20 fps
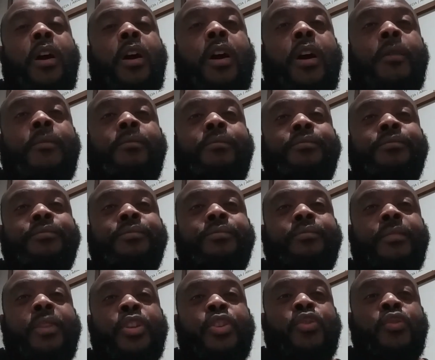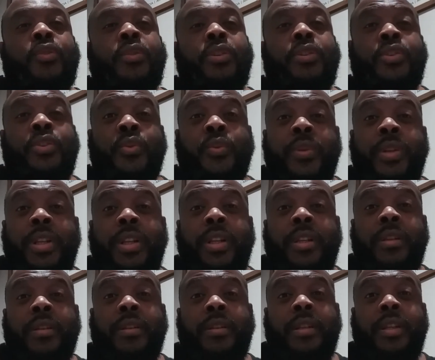Um, make sure you tune
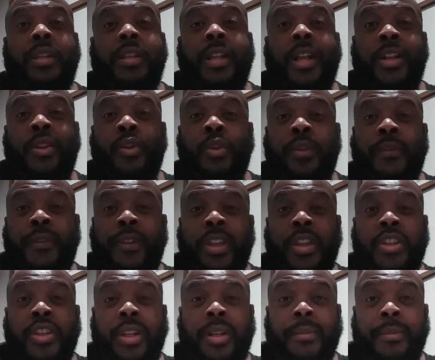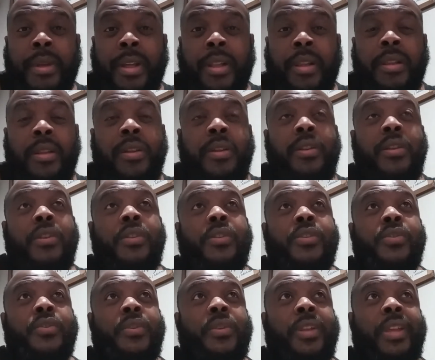in, hit that notification bell,
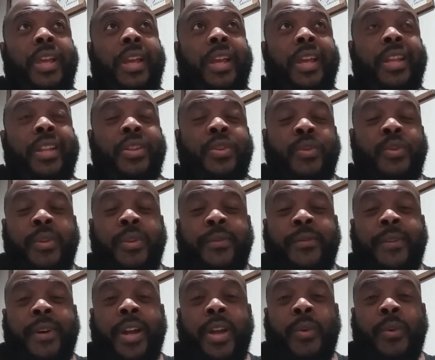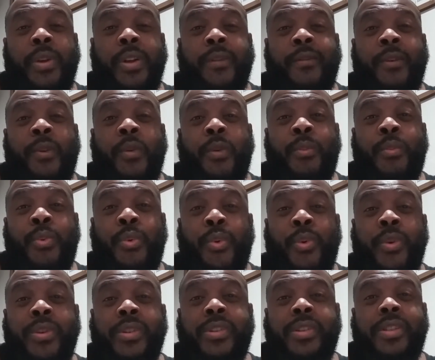so you can get notified whenever we
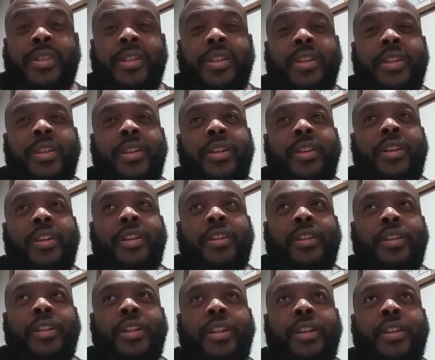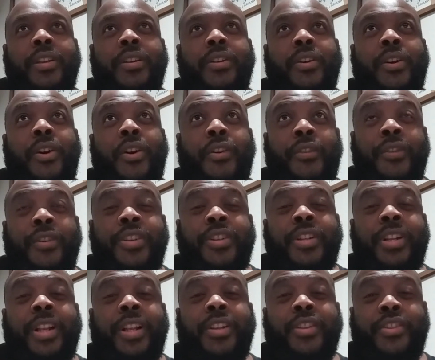post the
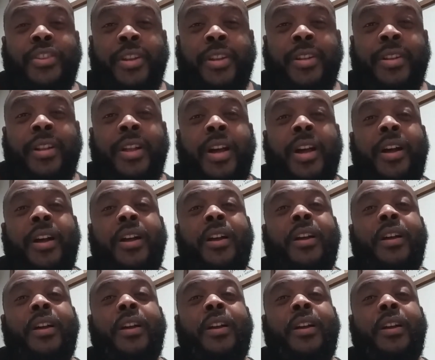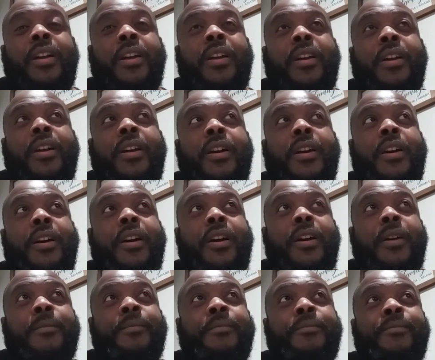original gender
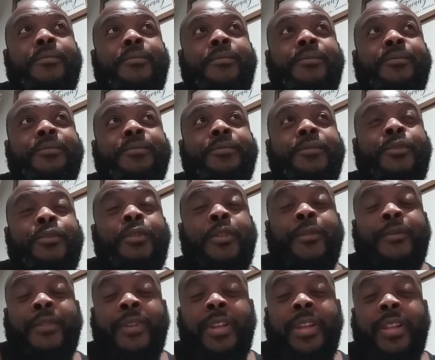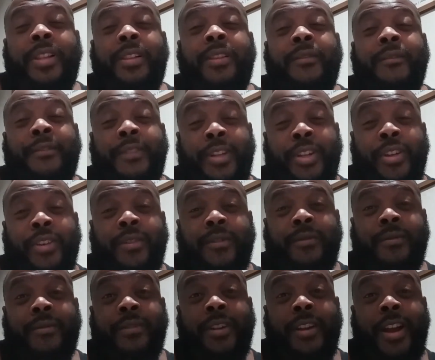um, reveal video.
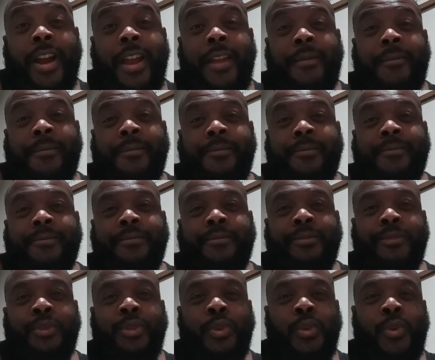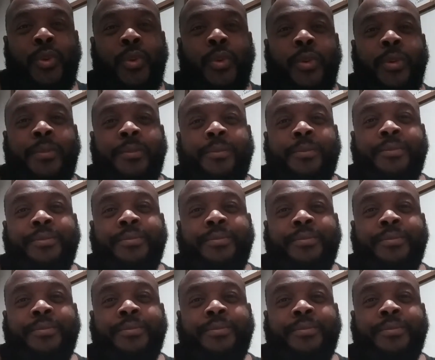All right, cool.